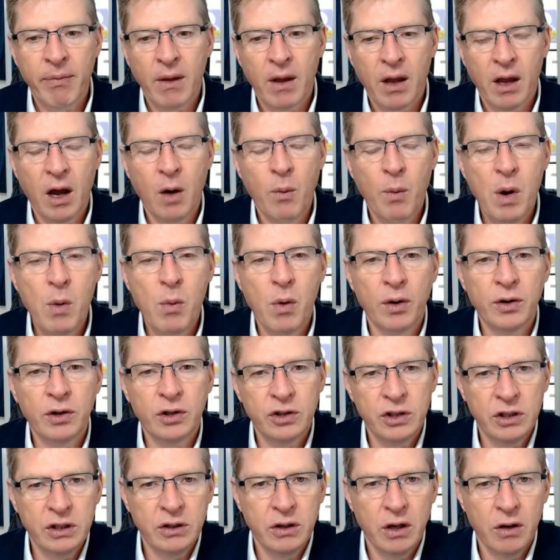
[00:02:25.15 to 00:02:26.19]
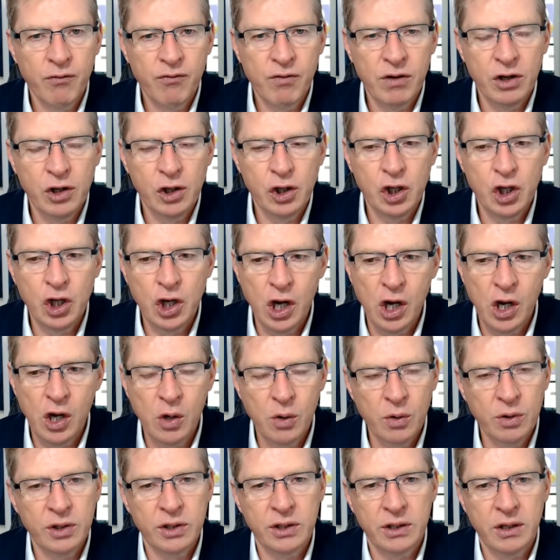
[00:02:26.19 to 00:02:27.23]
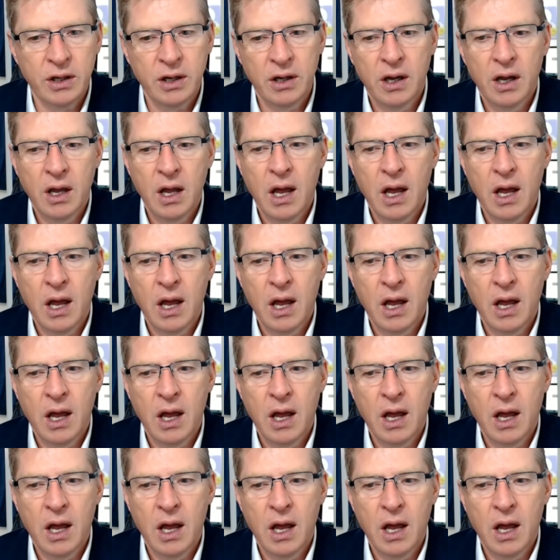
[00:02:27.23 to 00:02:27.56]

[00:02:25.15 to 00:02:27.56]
and we want to reduce